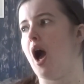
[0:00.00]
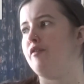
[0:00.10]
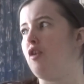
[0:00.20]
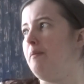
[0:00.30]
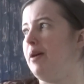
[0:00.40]

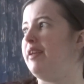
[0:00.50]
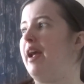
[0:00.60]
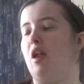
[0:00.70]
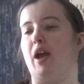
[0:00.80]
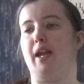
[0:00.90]
I've got my
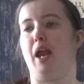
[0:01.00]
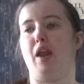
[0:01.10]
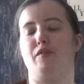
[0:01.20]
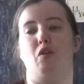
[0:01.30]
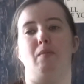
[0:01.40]
daylight in
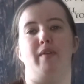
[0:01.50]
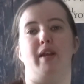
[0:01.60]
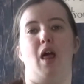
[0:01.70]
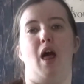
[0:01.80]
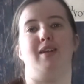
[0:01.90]
and I've got my
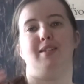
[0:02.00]
ring light,